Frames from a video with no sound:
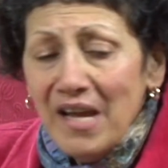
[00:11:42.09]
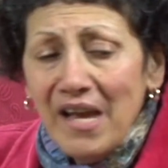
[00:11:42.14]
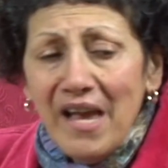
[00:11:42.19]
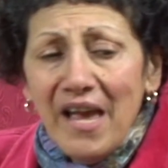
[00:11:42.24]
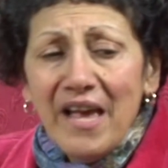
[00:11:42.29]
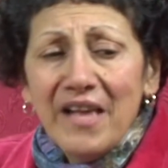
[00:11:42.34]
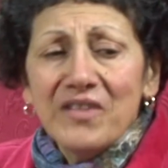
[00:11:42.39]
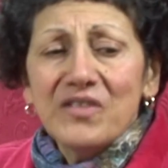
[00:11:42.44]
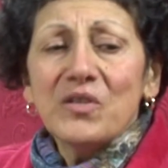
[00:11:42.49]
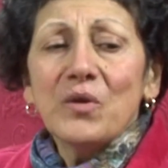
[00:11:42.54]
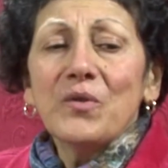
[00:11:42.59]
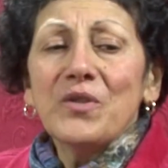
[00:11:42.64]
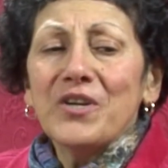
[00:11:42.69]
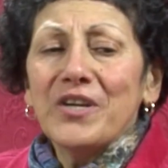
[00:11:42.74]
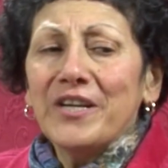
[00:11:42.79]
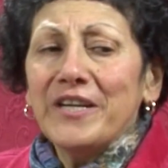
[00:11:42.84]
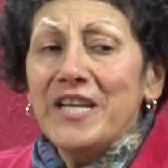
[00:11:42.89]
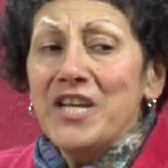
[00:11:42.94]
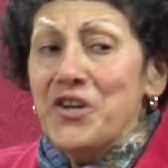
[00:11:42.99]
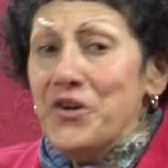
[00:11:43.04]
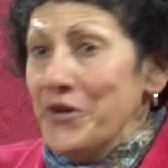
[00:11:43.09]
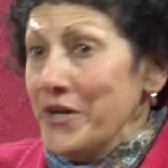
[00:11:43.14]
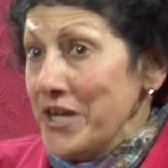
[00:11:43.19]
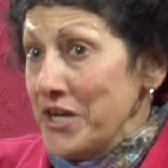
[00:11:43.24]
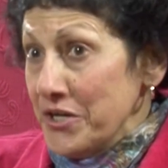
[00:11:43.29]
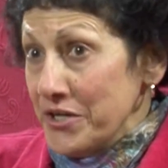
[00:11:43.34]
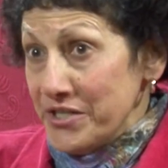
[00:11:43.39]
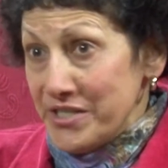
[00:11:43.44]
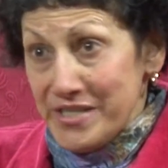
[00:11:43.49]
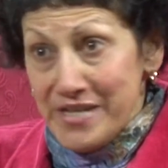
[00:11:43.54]
And so their inner
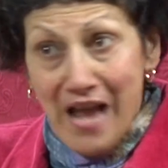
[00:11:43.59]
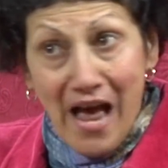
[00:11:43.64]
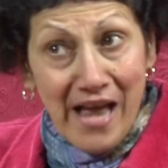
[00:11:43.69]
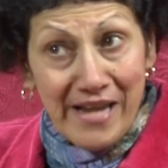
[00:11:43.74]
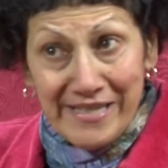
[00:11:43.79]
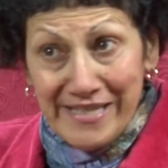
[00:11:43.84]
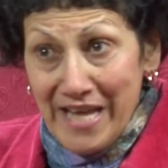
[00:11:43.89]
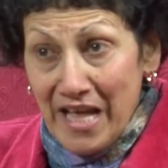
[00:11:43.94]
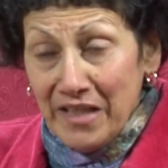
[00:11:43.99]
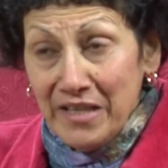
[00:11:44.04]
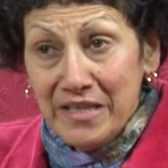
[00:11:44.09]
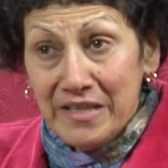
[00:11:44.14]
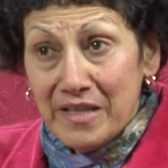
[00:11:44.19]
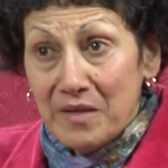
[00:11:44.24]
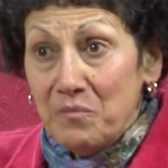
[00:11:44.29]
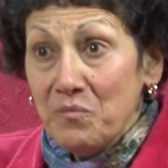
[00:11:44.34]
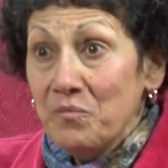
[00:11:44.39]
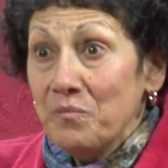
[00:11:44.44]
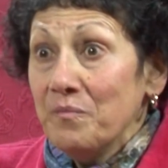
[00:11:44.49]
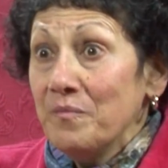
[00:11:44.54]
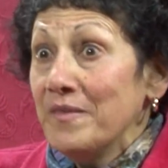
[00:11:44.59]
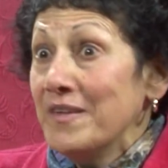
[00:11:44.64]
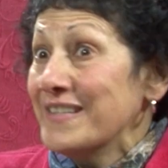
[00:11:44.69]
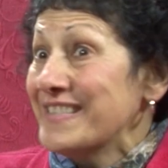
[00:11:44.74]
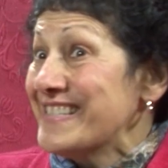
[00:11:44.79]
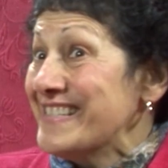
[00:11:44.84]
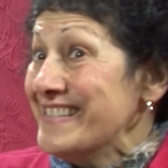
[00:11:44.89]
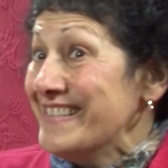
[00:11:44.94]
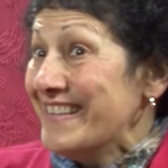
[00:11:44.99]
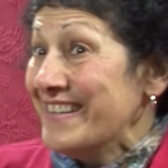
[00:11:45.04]
ear is not telling them,
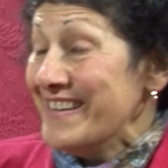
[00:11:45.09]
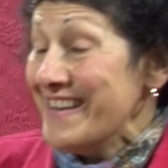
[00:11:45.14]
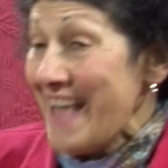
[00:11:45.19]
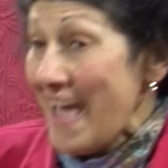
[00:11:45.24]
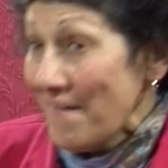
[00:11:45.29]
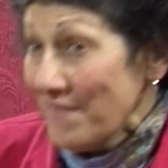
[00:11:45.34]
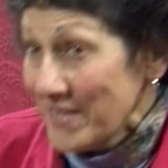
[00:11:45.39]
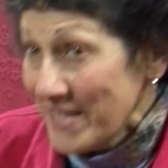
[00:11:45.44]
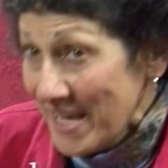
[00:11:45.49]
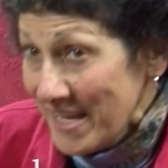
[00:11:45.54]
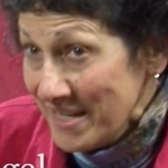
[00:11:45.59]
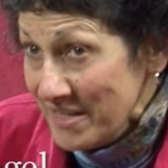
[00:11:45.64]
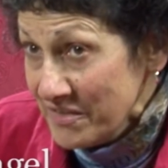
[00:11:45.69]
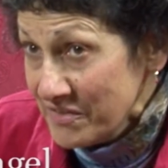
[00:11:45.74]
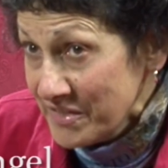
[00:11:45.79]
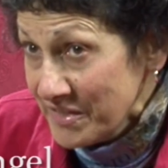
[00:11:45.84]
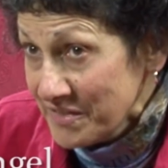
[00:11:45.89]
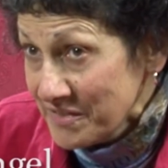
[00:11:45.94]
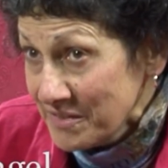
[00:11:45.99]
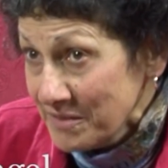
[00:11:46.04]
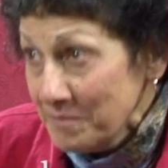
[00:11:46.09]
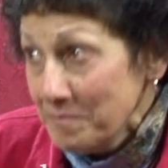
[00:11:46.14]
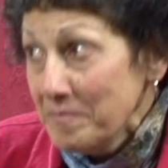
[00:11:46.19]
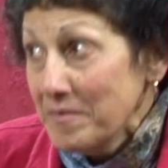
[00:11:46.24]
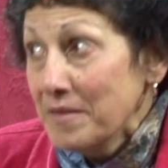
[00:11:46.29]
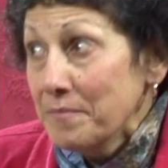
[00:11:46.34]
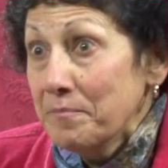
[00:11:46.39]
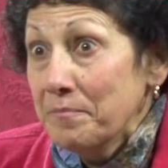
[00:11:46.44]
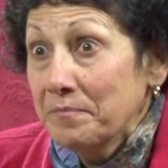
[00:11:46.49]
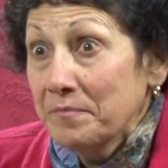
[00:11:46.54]
that's the navigating system,
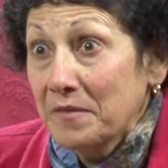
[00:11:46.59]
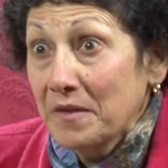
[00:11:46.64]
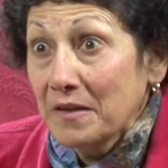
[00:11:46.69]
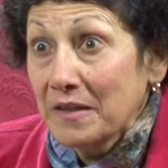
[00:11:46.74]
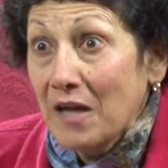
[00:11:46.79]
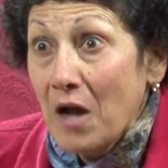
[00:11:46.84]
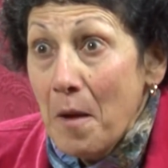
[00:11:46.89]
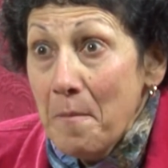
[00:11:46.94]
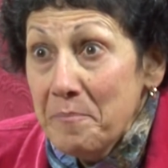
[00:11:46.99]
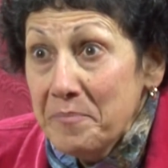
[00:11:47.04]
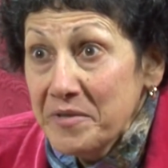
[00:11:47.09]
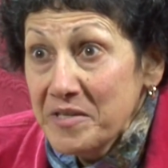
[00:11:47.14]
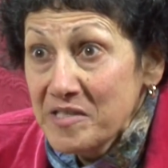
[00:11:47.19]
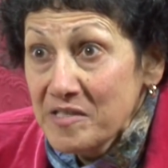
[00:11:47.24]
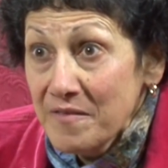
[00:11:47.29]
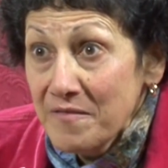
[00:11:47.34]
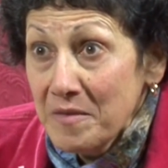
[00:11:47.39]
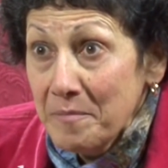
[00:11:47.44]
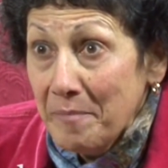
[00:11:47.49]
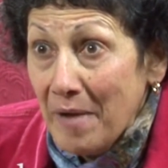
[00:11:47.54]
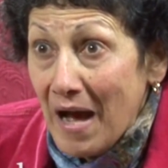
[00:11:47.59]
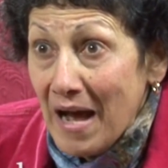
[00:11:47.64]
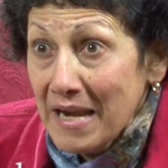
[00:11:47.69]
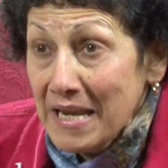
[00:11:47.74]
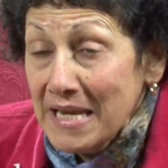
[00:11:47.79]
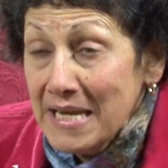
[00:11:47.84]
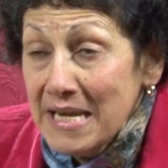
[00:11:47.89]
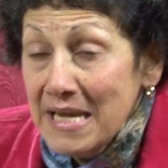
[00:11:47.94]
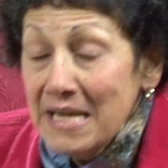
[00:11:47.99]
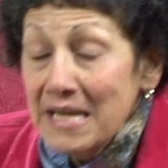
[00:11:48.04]
the compass of the
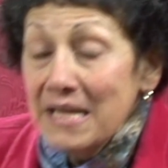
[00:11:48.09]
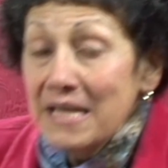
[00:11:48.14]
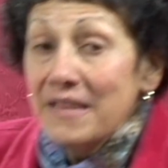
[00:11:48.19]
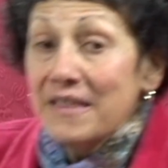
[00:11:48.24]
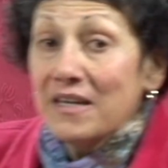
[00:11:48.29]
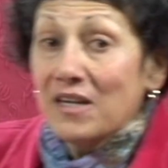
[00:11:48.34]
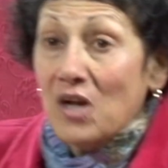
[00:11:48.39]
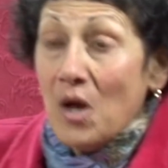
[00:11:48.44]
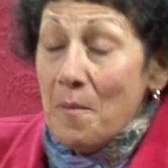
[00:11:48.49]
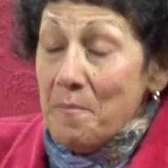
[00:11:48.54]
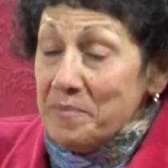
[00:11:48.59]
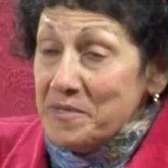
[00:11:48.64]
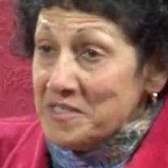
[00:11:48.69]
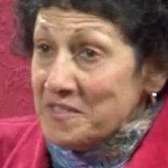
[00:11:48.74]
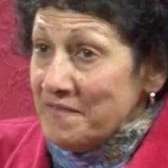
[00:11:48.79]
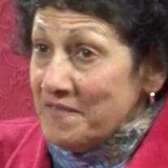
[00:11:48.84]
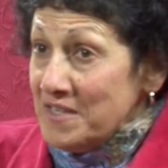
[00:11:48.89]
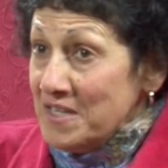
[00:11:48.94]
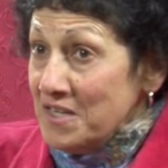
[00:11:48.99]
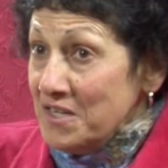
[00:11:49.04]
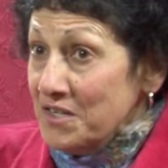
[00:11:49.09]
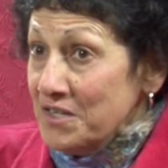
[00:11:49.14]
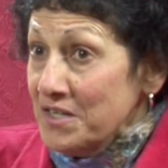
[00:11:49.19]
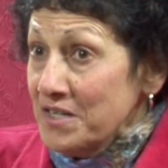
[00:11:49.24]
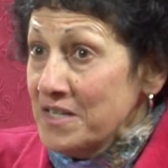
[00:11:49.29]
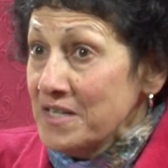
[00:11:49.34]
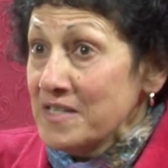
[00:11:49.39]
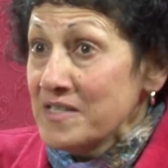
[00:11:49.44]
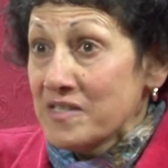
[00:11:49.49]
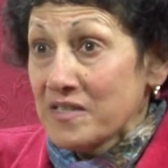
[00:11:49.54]
body, the compass of the ear
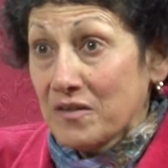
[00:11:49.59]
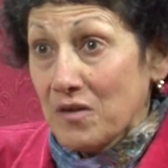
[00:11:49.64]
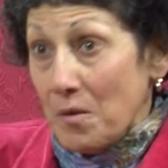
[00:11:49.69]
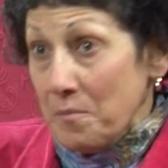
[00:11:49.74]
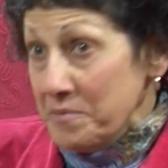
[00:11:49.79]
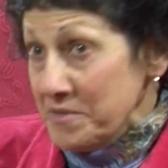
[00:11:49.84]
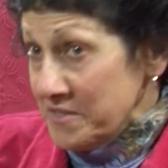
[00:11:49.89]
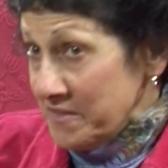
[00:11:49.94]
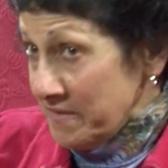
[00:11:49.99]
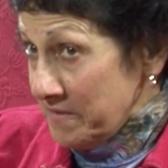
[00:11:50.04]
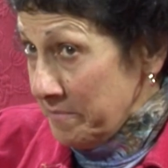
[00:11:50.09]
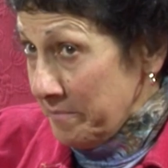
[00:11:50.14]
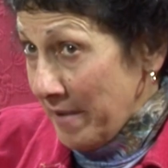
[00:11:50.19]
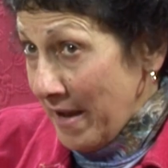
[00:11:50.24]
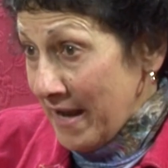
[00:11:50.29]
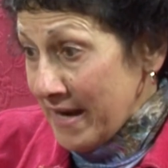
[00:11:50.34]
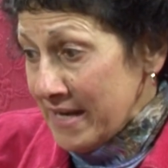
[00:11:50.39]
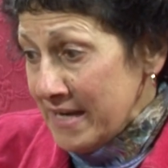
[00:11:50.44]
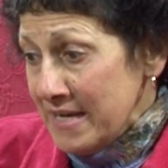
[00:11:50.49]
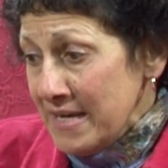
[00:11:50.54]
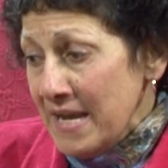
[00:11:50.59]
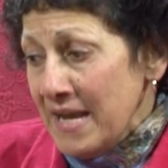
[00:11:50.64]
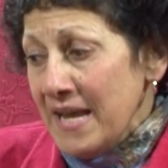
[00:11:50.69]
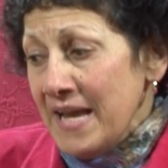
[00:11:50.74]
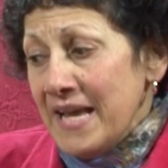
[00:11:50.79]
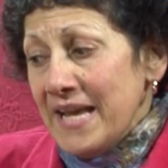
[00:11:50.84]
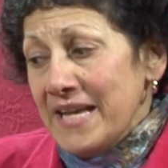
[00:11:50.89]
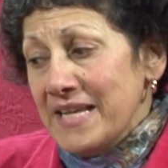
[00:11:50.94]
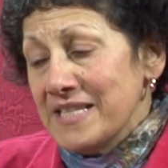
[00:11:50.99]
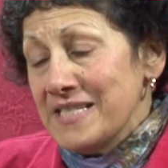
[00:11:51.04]
is the compass of the body,
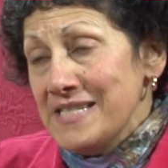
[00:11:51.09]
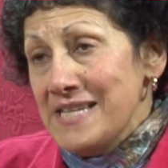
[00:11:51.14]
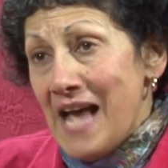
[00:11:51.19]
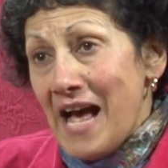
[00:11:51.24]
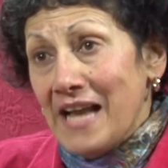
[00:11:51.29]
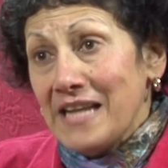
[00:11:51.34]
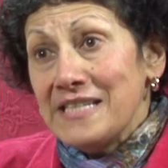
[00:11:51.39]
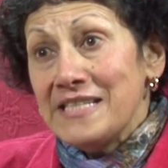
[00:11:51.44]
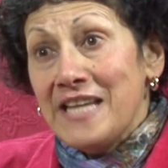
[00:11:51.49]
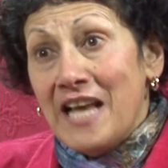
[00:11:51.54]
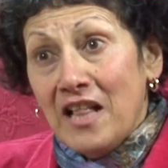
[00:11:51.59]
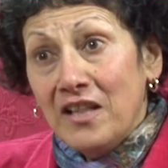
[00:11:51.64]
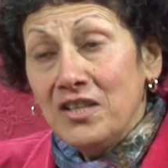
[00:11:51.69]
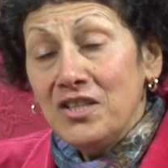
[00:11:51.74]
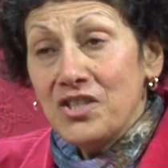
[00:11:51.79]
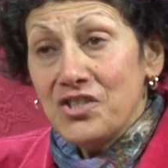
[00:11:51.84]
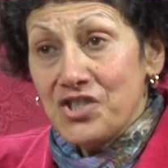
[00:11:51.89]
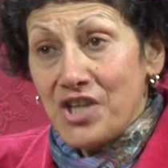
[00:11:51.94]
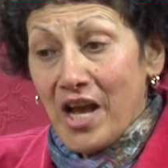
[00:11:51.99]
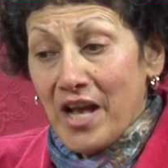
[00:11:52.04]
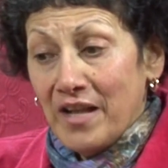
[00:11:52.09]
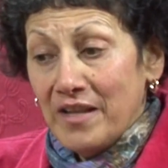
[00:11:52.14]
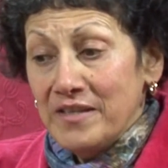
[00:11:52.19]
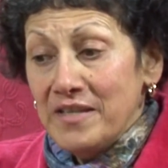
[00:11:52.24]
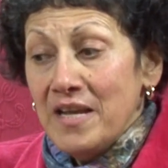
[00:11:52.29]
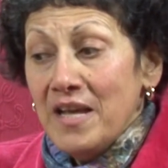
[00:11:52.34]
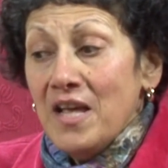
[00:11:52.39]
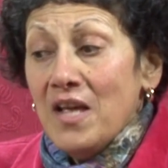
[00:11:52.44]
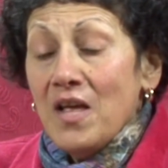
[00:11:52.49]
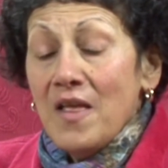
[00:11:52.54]
is not telling the child
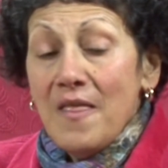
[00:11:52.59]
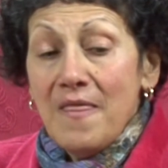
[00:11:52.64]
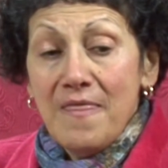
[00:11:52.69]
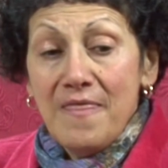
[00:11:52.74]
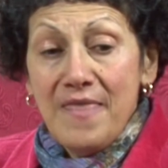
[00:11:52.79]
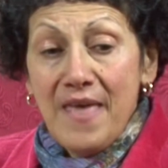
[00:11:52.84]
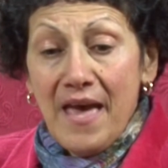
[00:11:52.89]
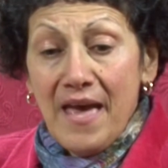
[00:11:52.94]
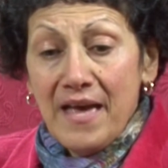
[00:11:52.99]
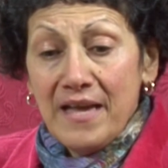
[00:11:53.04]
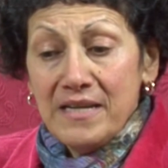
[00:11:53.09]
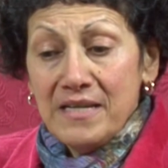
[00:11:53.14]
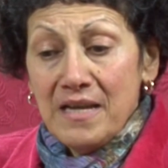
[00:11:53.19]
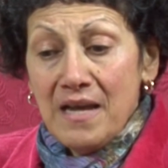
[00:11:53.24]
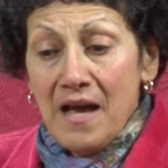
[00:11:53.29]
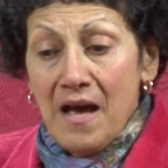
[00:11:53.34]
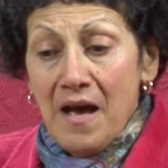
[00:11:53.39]
that